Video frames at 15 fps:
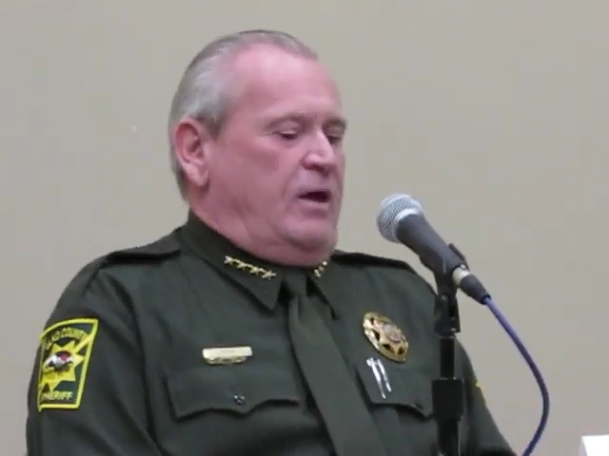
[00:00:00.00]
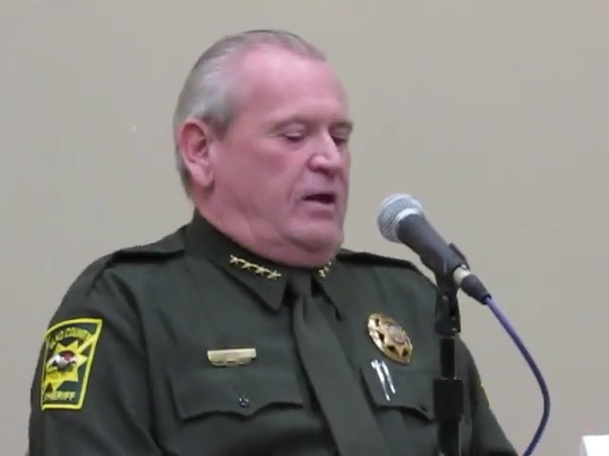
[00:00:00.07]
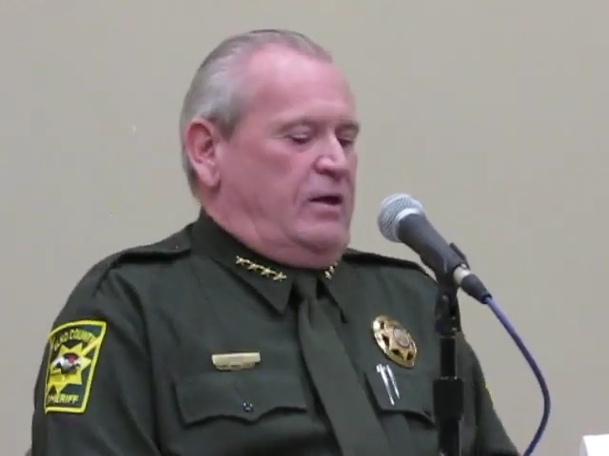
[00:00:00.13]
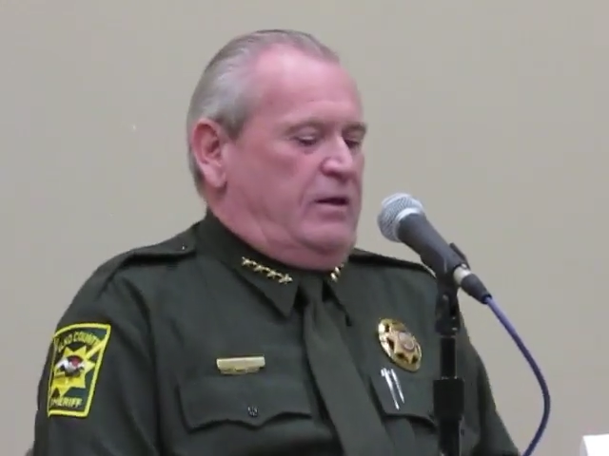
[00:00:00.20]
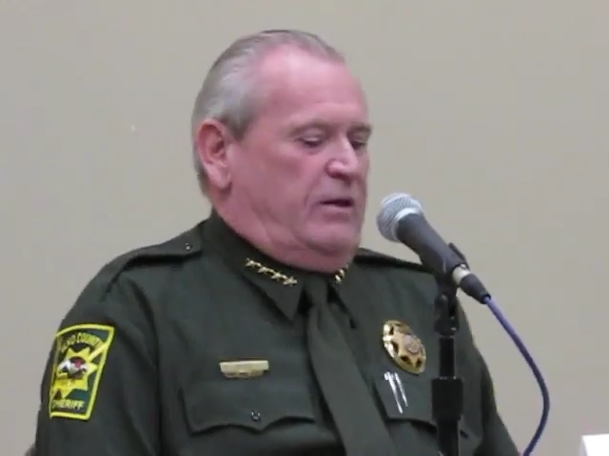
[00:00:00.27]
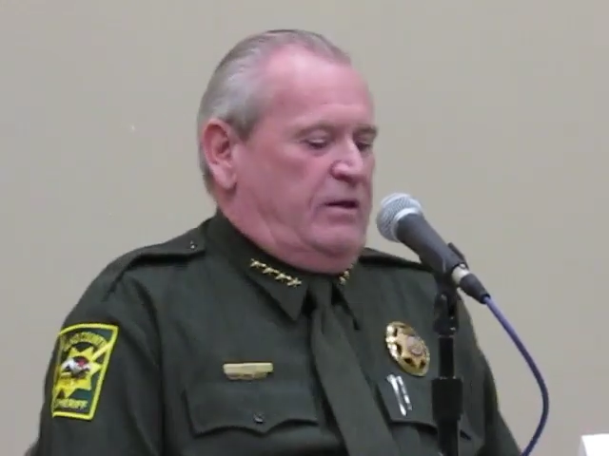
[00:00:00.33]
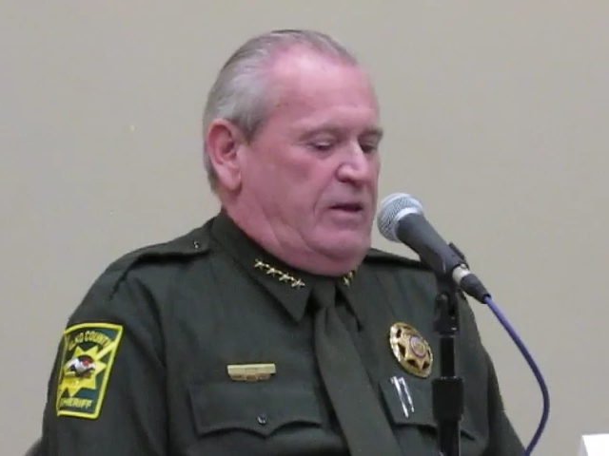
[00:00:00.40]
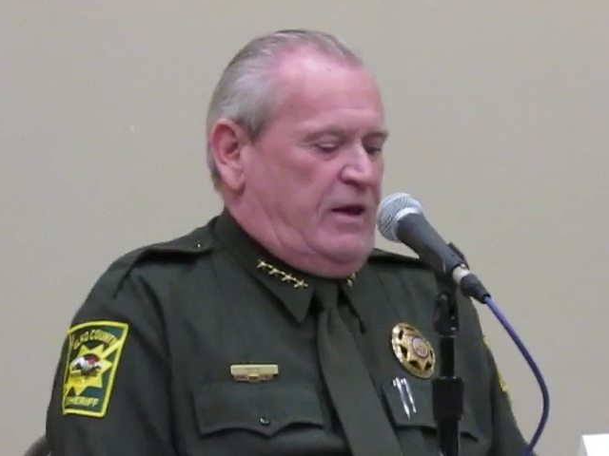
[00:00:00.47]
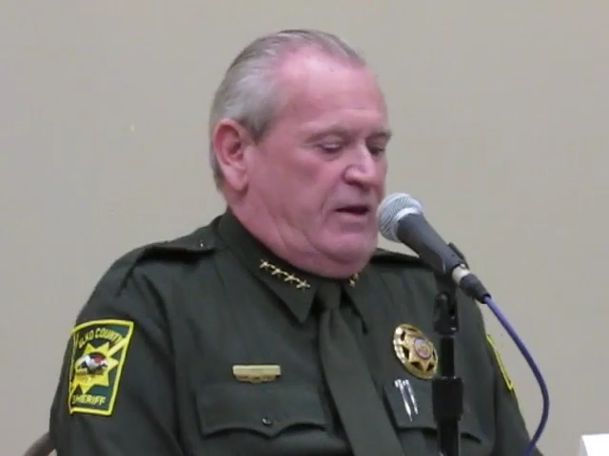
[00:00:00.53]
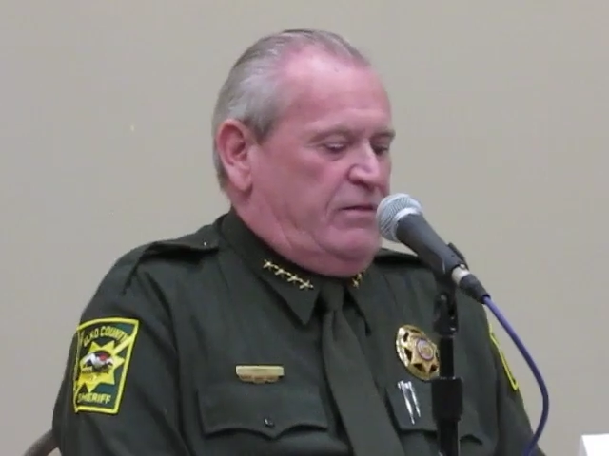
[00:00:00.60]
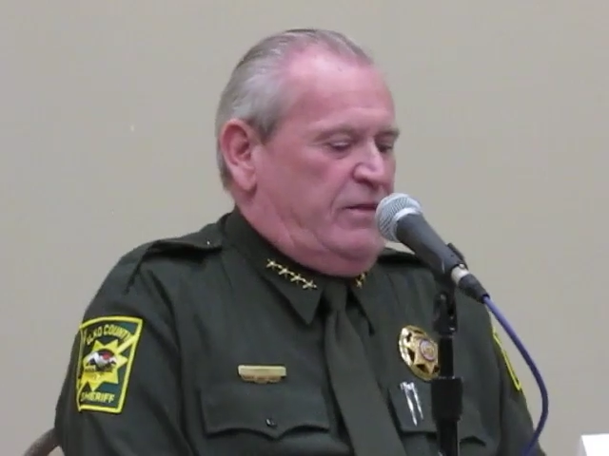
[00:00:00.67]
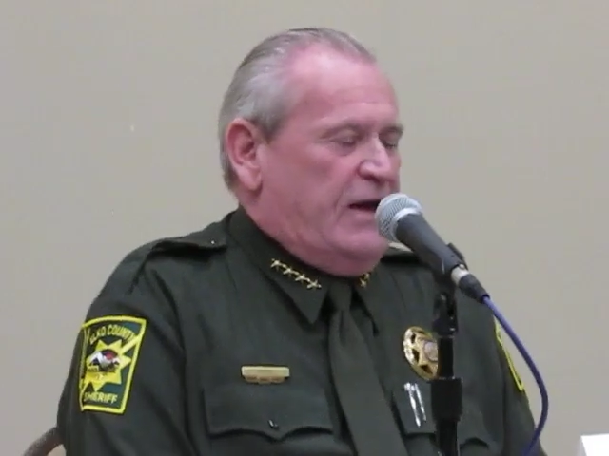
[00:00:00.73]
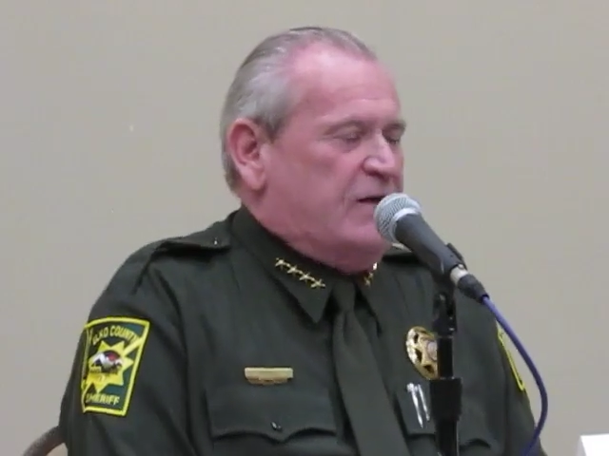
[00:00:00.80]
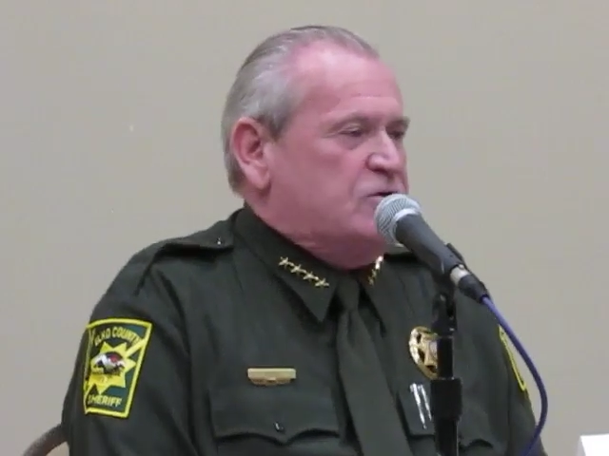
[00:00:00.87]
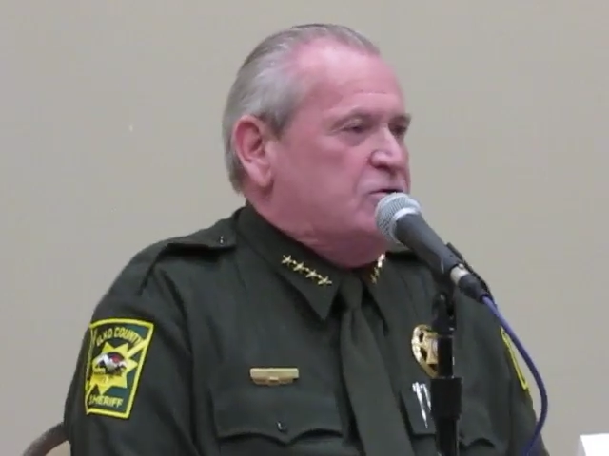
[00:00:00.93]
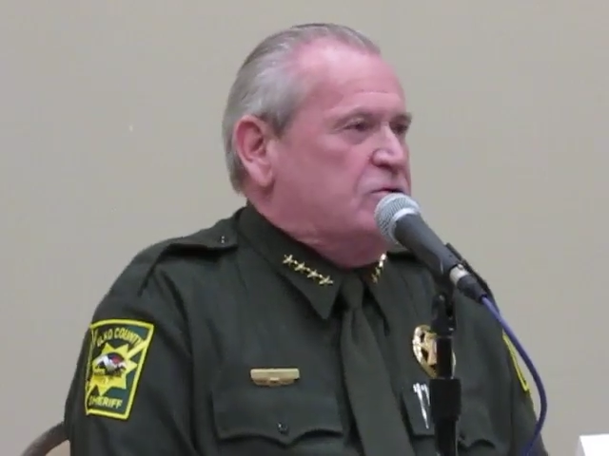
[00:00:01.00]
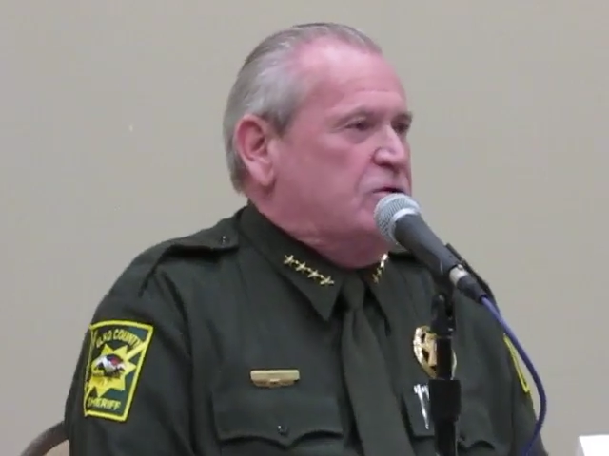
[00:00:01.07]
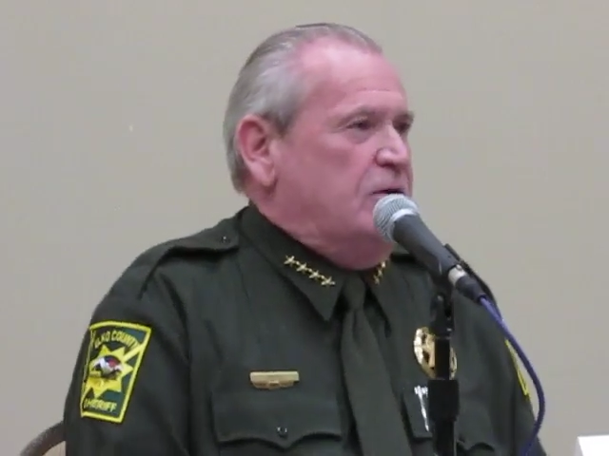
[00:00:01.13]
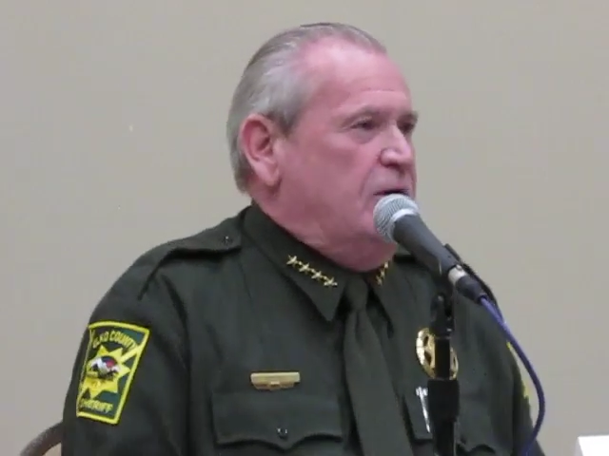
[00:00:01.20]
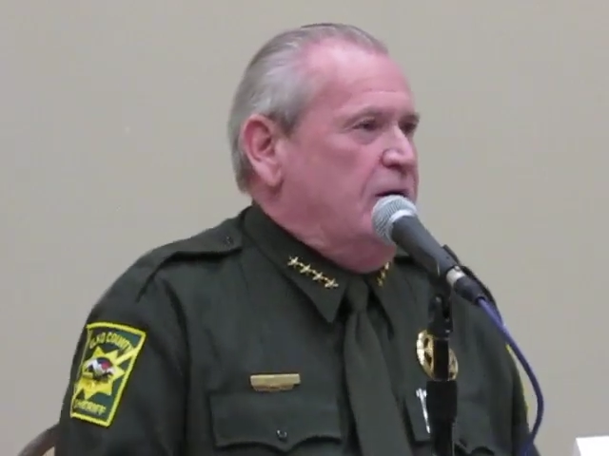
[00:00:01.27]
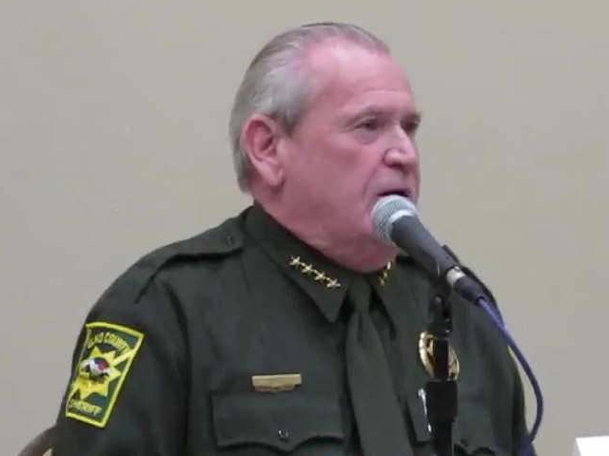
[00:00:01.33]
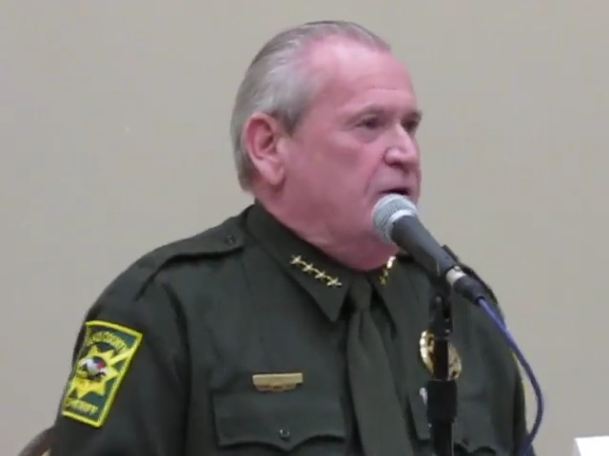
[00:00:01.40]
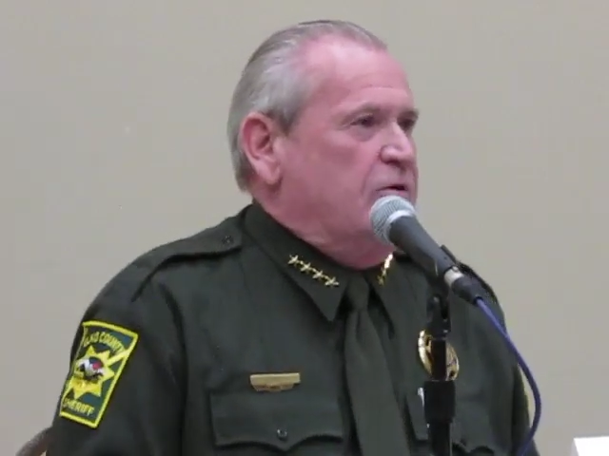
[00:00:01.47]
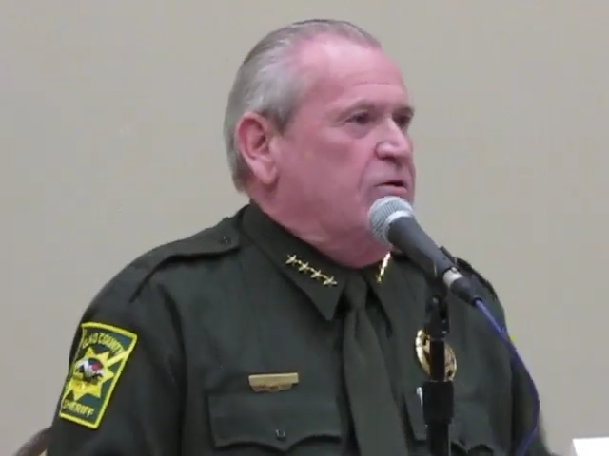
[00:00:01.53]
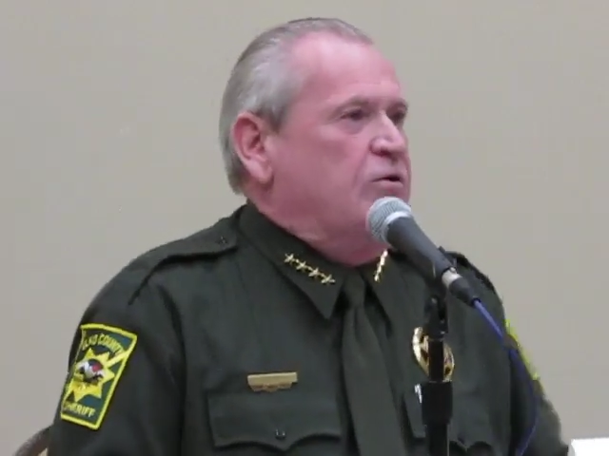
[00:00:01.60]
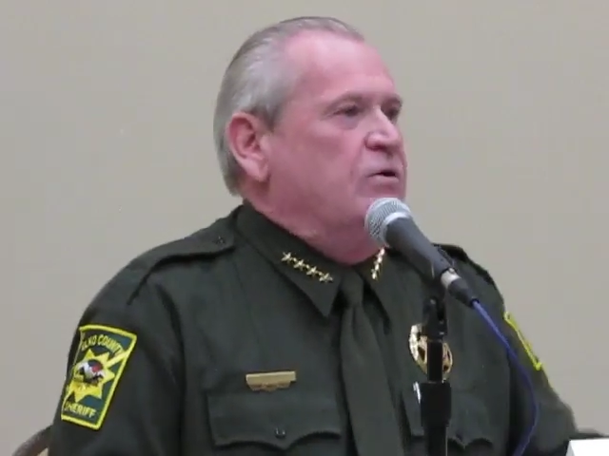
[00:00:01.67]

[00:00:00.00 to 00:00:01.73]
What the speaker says: and that's a